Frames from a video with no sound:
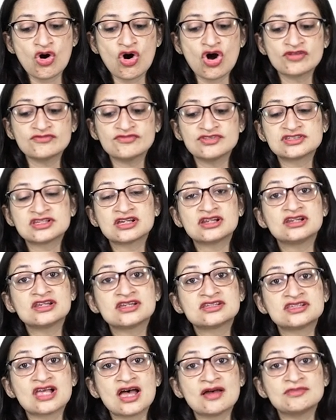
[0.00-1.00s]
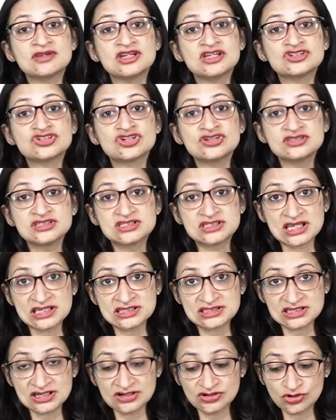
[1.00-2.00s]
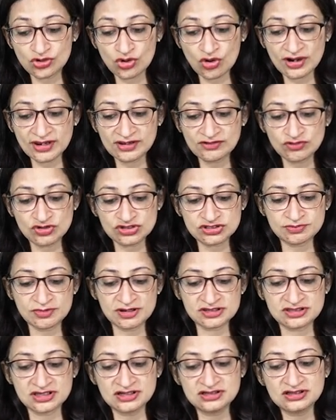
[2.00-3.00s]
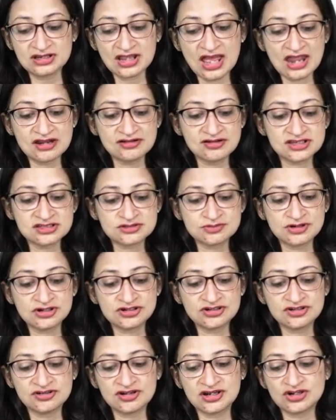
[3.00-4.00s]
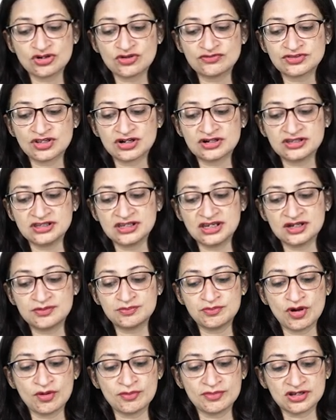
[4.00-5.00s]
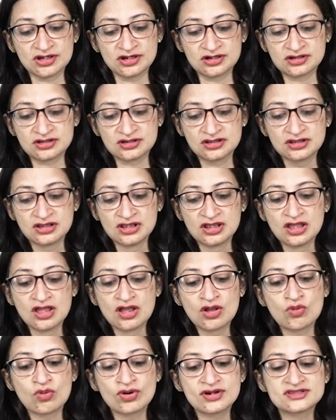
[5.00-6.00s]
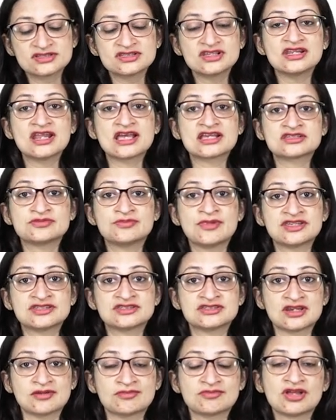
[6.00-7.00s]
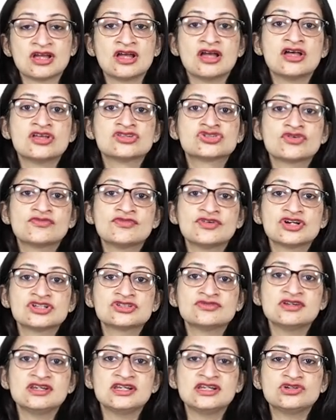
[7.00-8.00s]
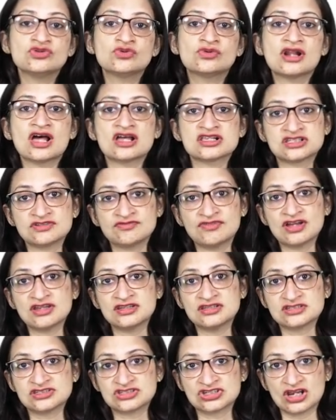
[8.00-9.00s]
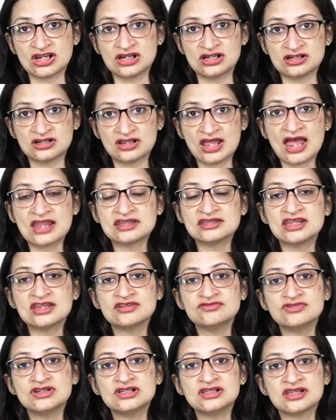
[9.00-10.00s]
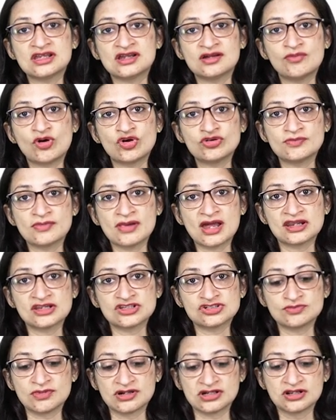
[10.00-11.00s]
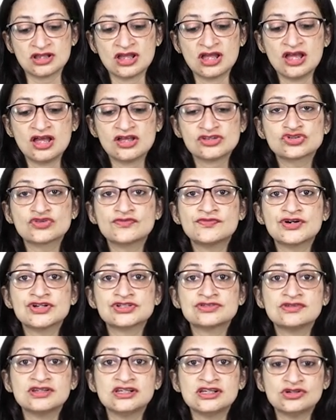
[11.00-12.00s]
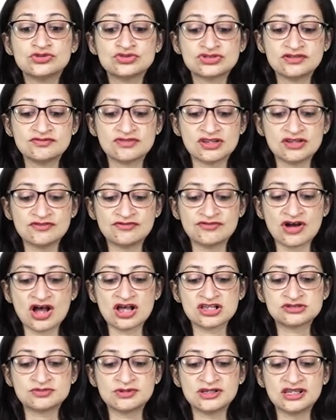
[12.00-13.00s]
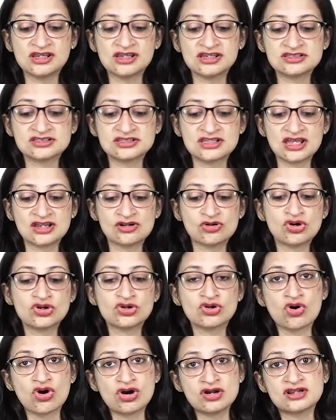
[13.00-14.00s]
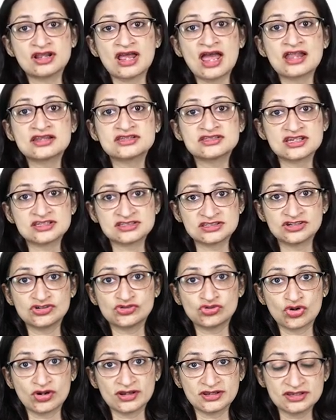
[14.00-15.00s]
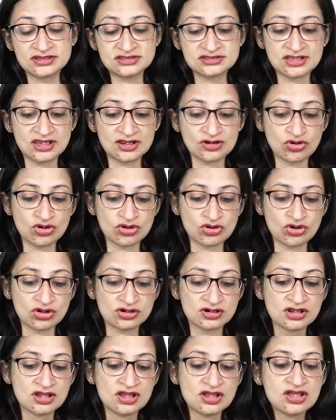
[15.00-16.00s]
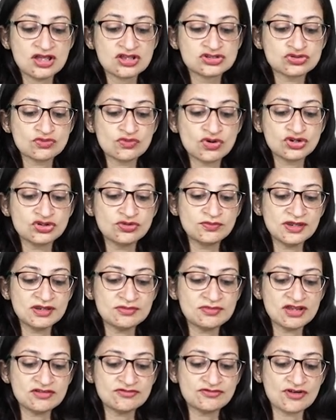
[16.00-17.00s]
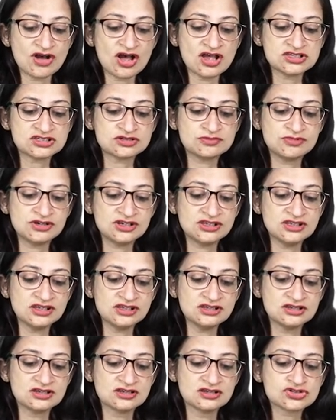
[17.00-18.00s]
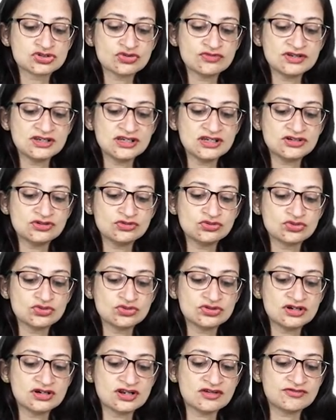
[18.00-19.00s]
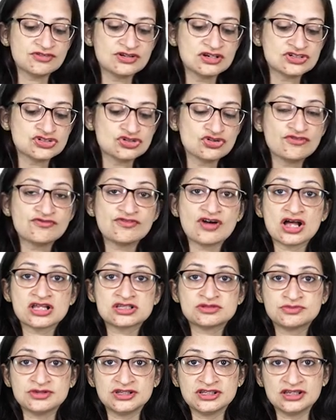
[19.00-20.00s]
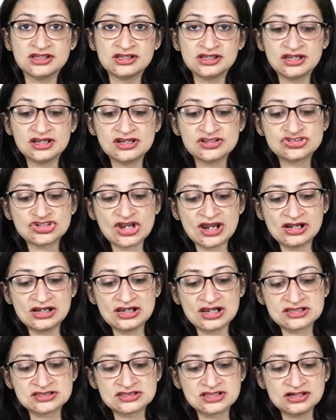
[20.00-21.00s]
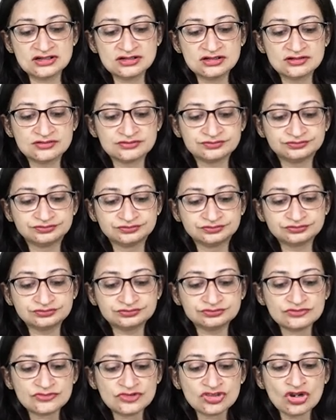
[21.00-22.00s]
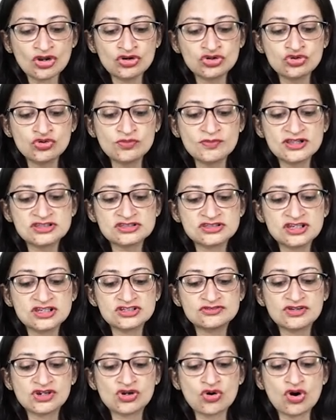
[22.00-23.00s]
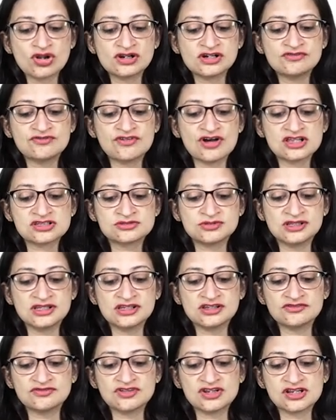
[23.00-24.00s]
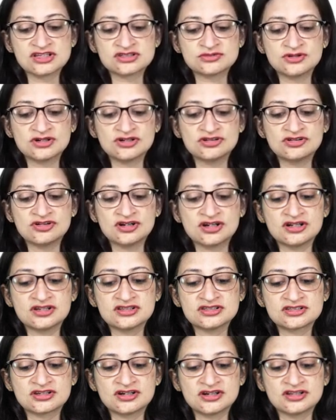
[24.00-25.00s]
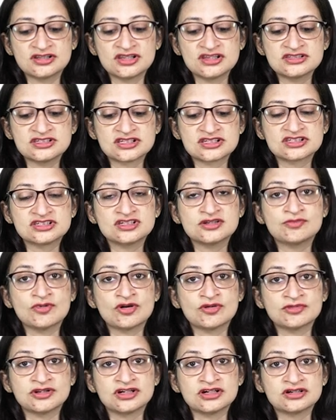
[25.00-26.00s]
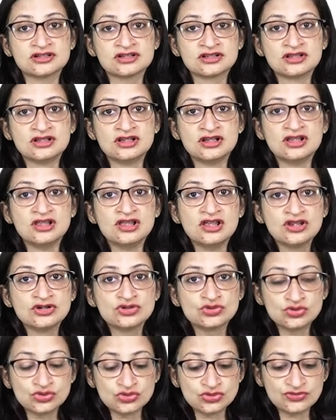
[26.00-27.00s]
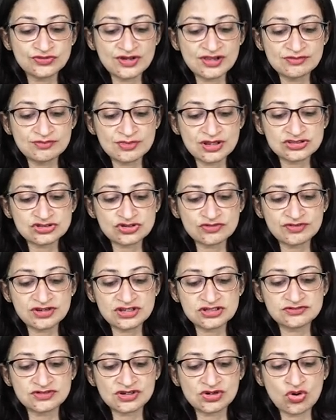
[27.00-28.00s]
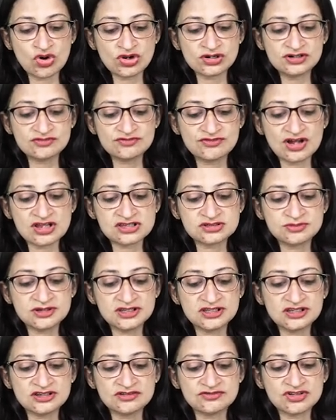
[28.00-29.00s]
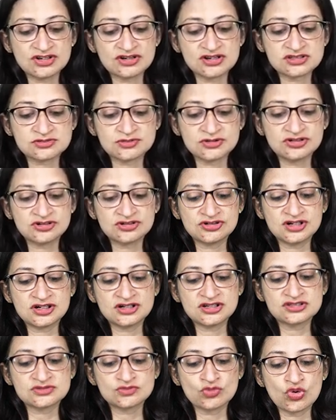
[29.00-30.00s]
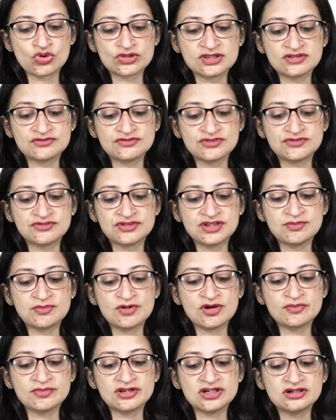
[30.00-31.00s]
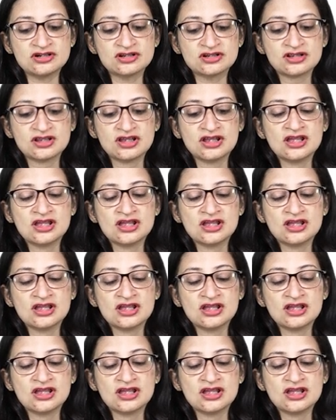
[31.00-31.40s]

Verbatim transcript: On physical examination, chest indrawing was present and respiratory rate of 38 per minute. What is the next best step? So first we need to classify this child and then we'll think about management. So first we need to see whether fast breathing is there or not and chest indrawing is there or not. So what do you mean by fast breathing? So we need to know the definition of fast breathing in a child less than 2 months age we call it fast breathing if the respiratory rate is greater than 60 per minute. 2 to 12 months of age we call it fast breathing if the respiratory rate is more than 50 per minute.